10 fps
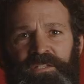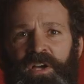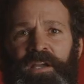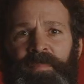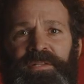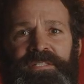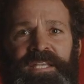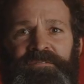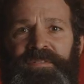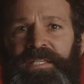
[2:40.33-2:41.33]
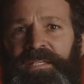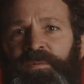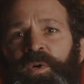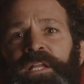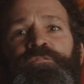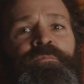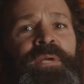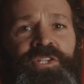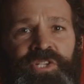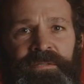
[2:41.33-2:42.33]
Talk about safety and what
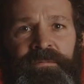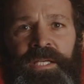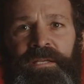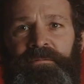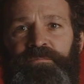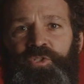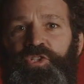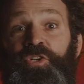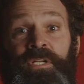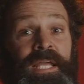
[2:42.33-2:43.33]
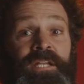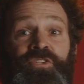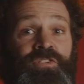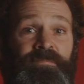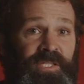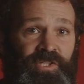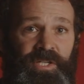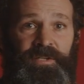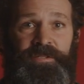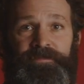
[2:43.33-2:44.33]
information should and shouldn't be
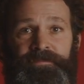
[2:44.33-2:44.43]
shared.